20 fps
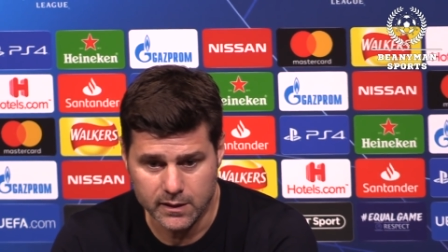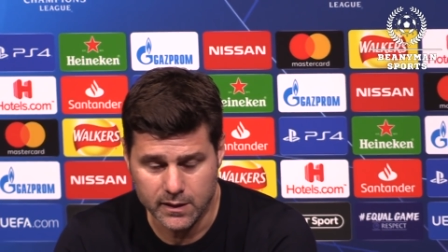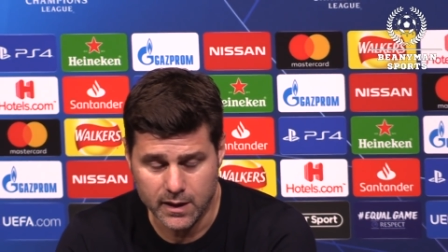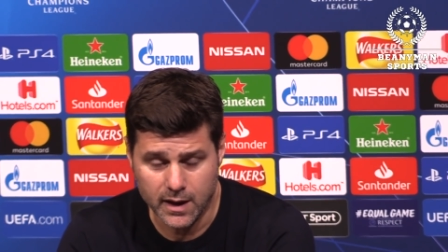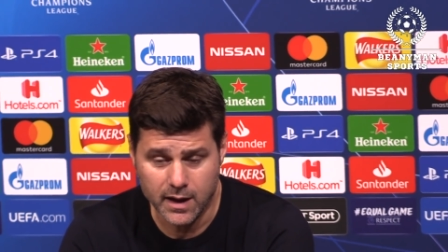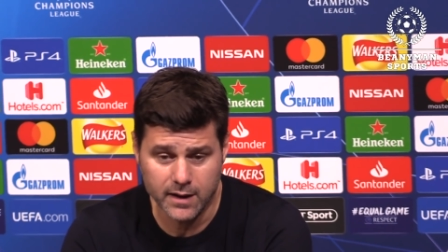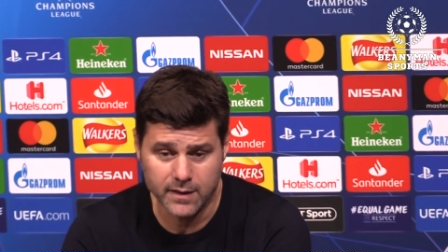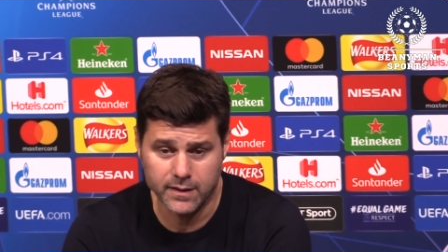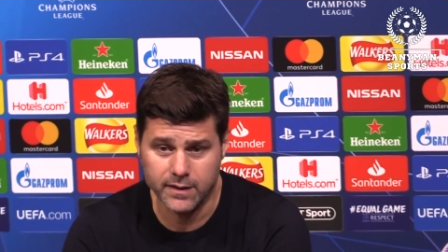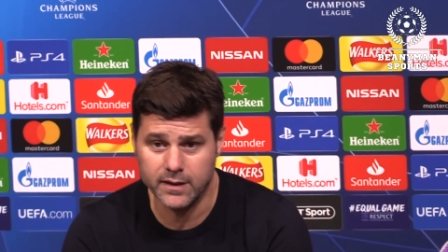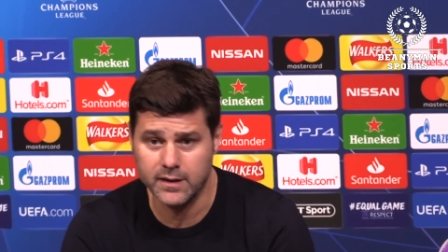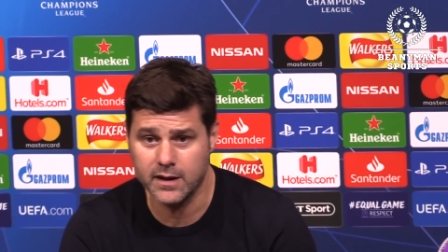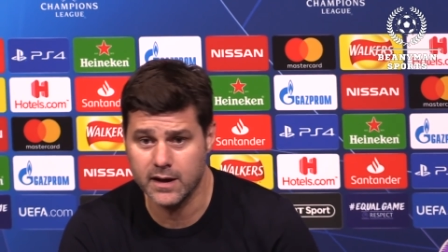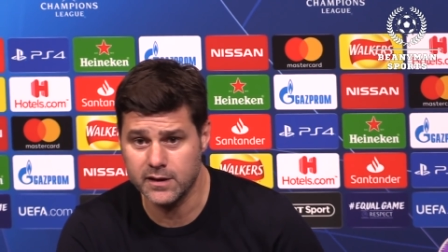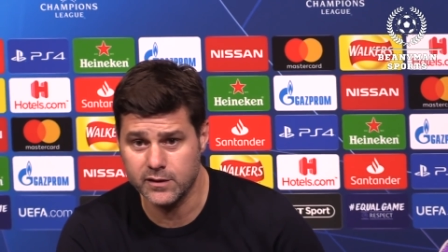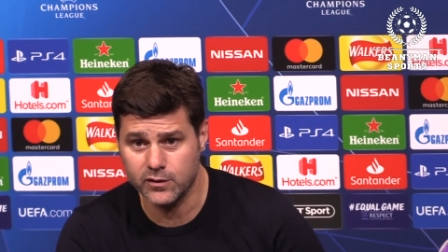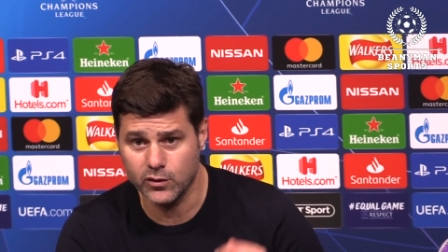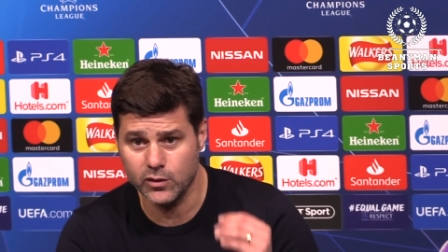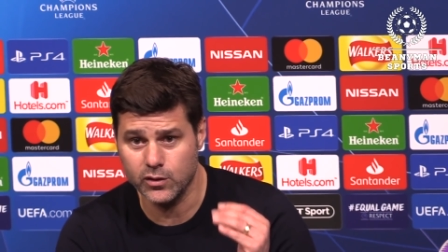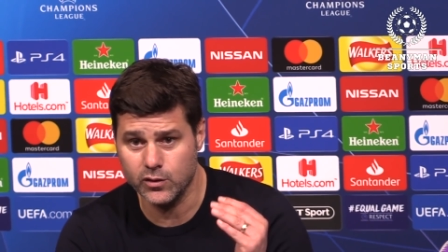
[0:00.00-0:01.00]
I think
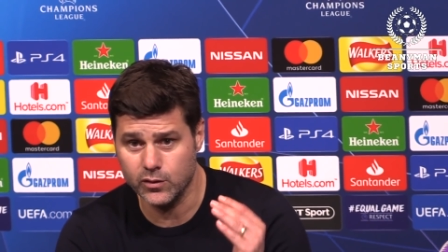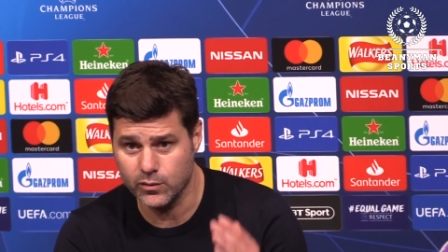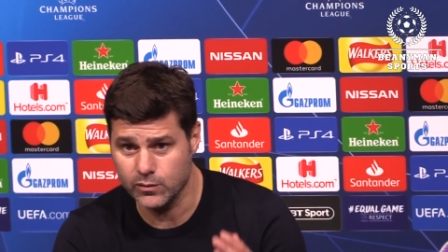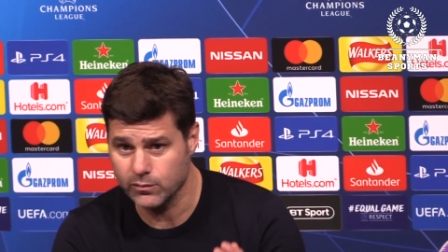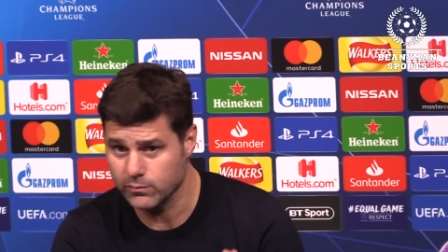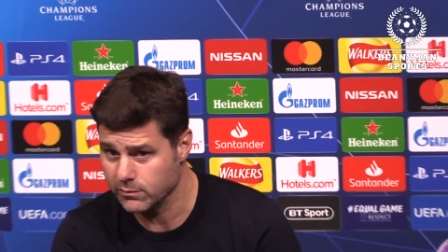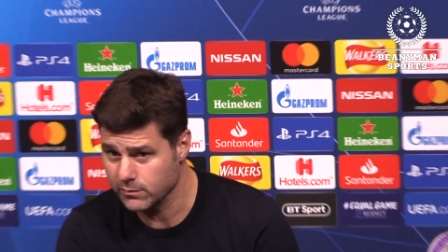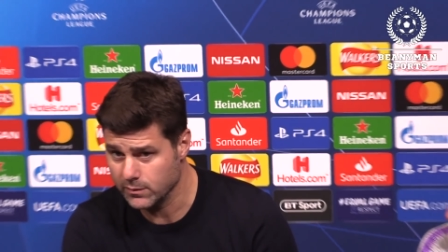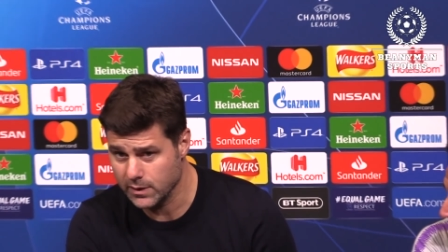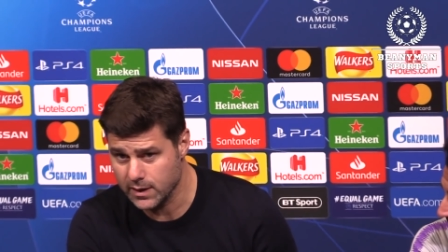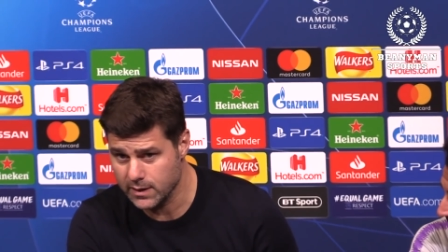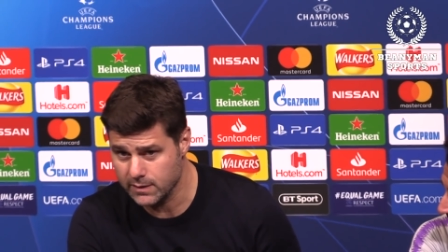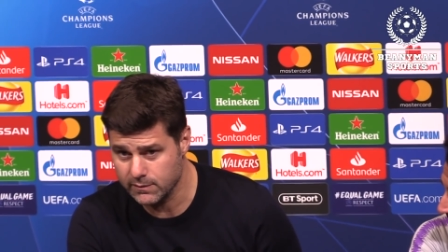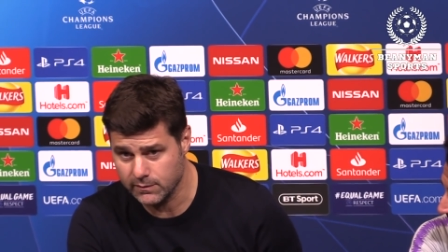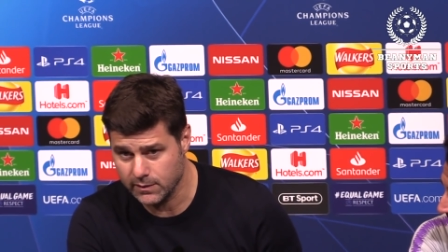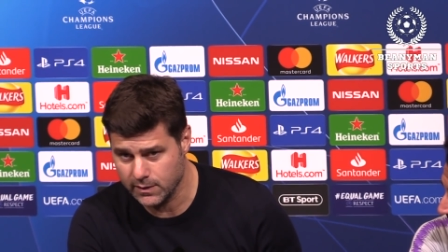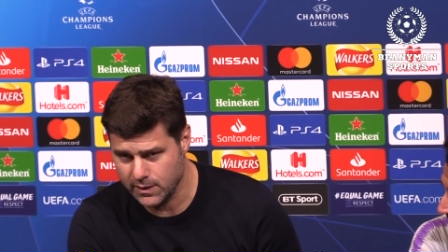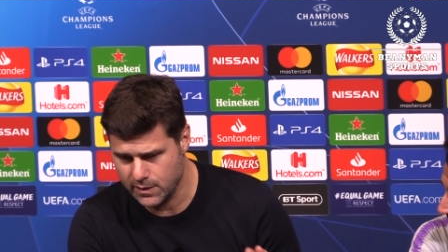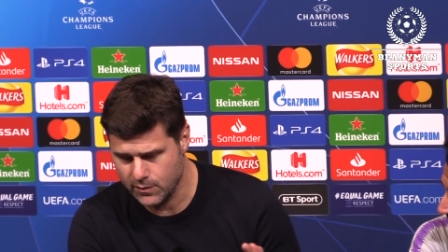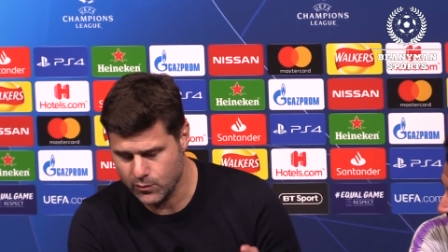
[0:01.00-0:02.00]
I told you,
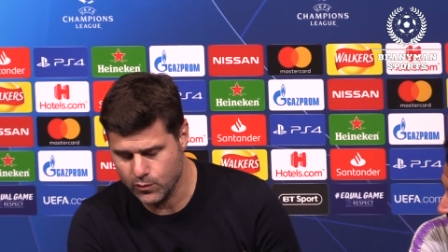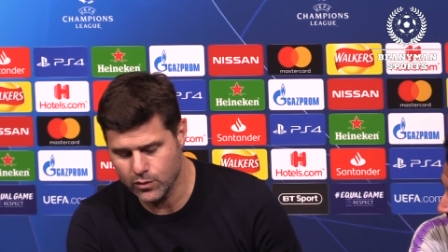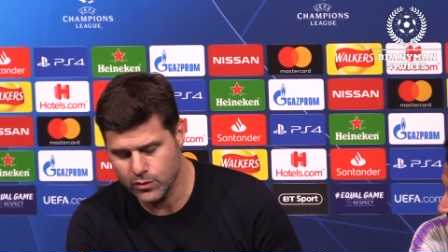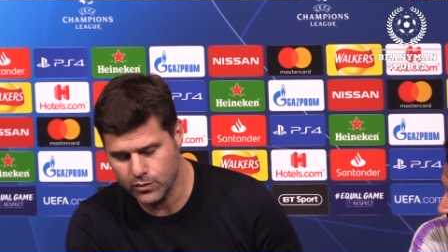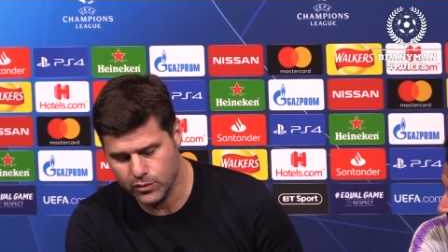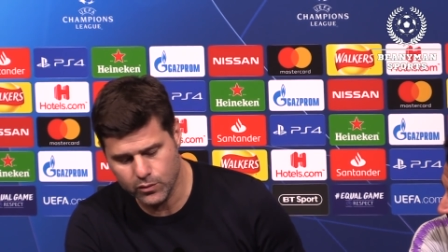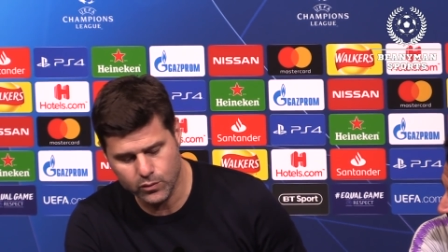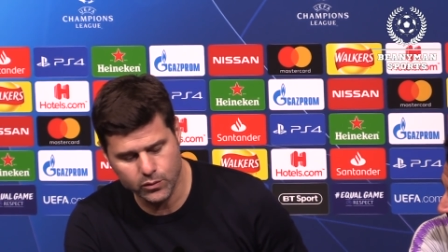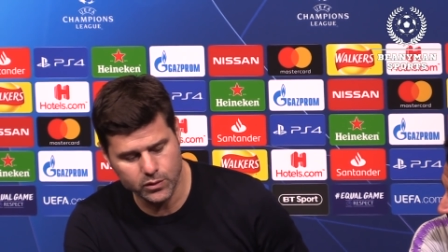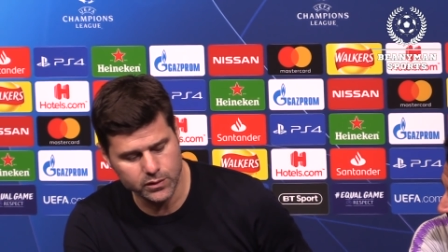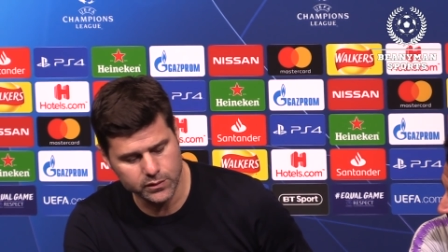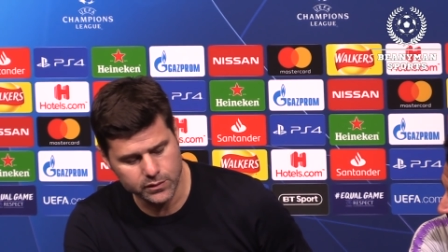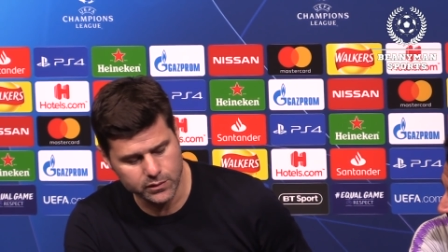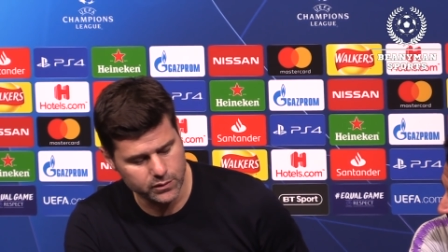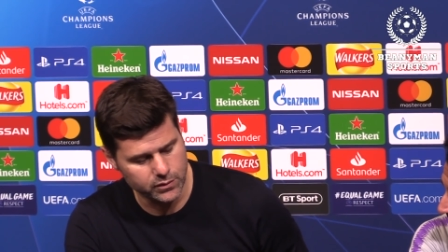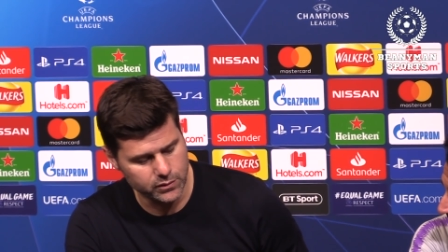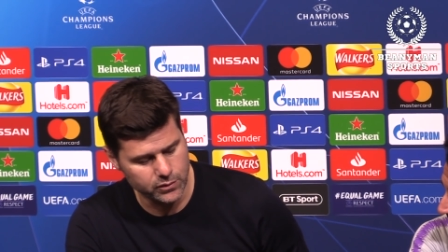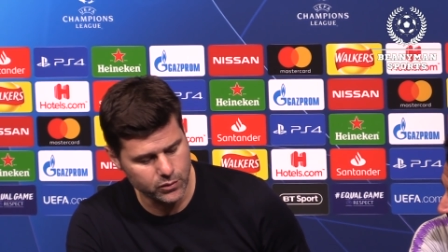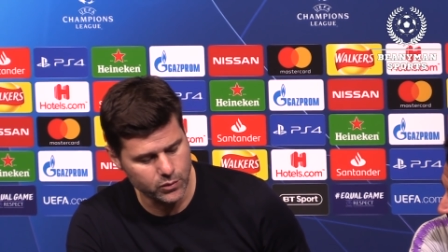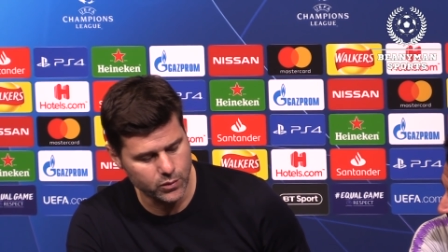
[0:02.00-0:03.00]
and I, you,
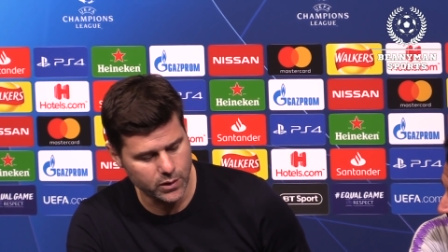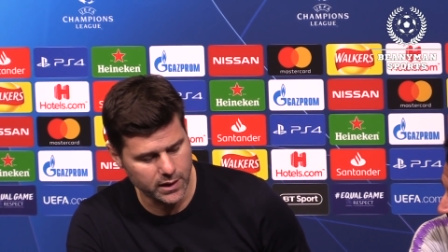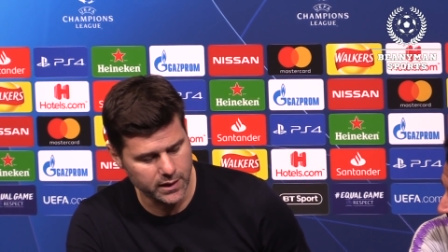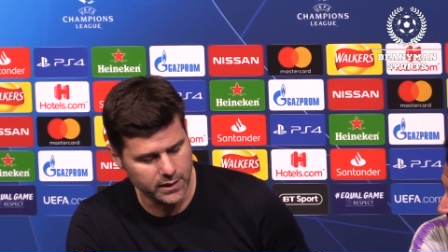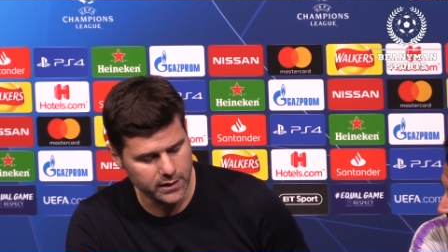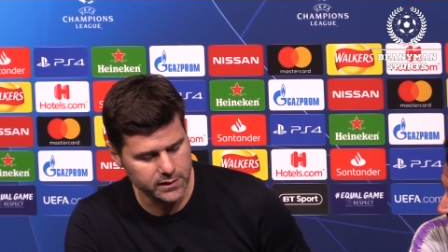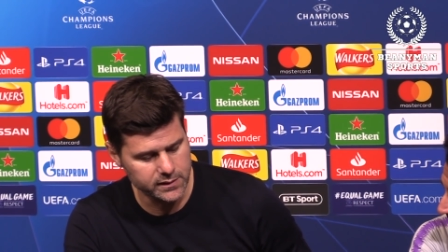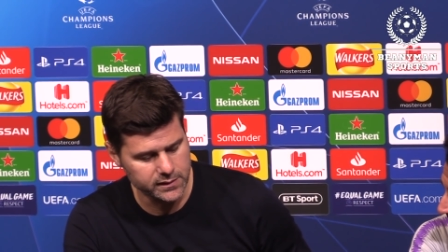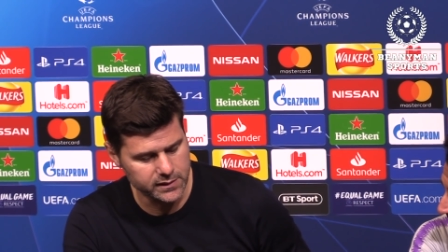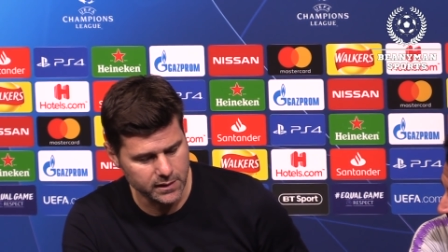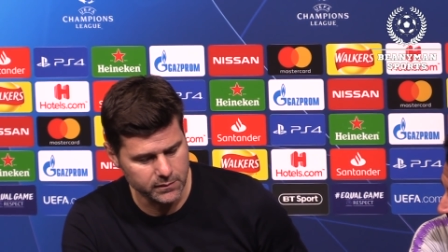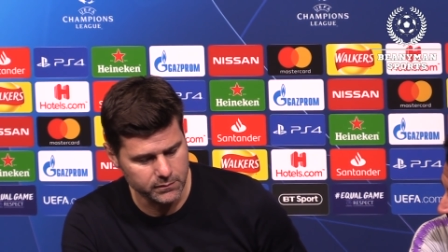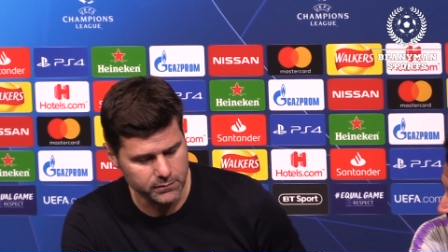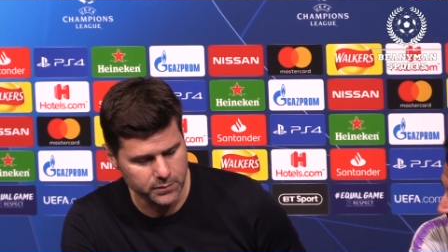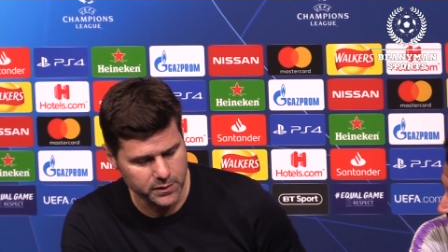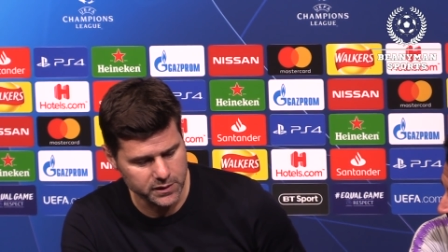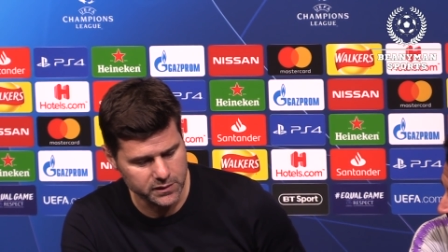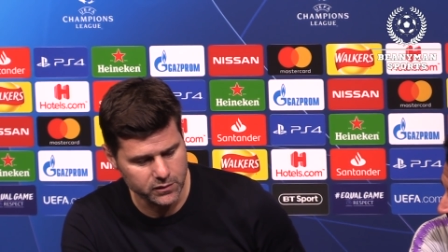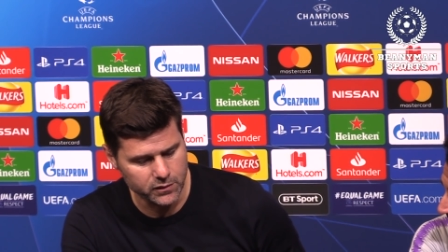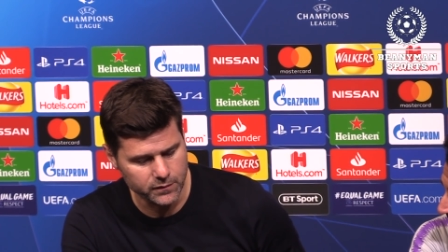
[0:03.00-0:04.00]
were, you were in some
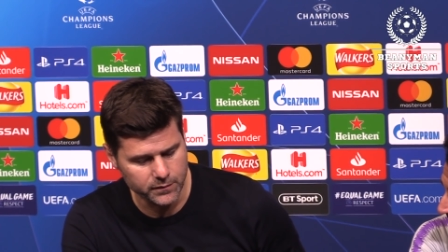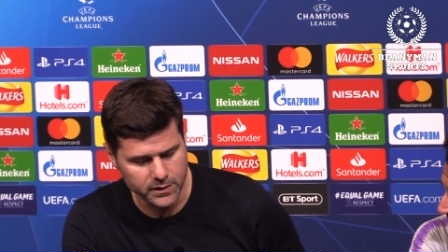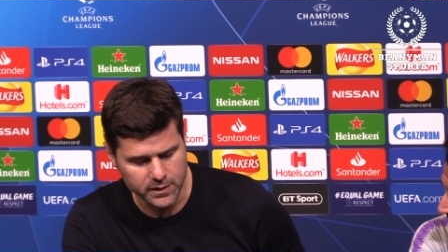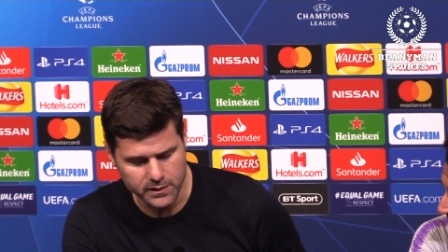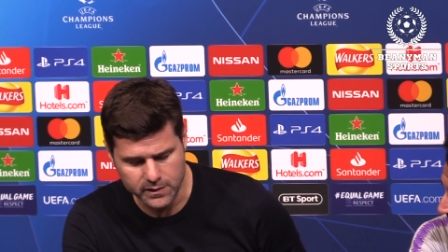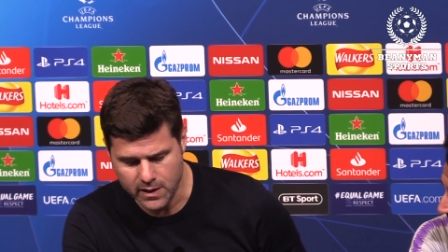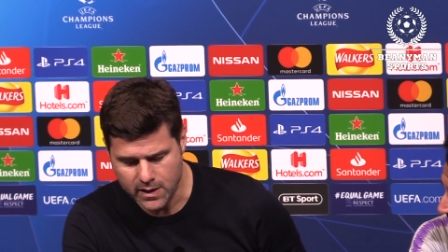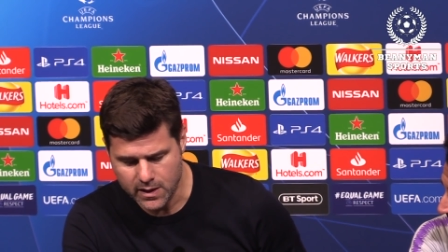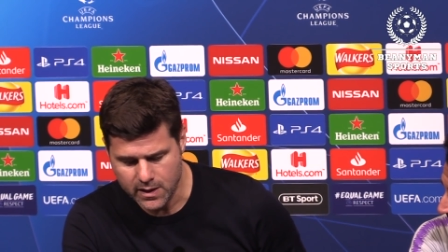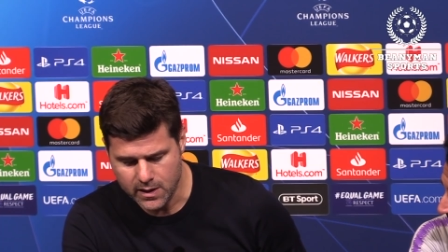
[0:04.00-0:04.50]
press conference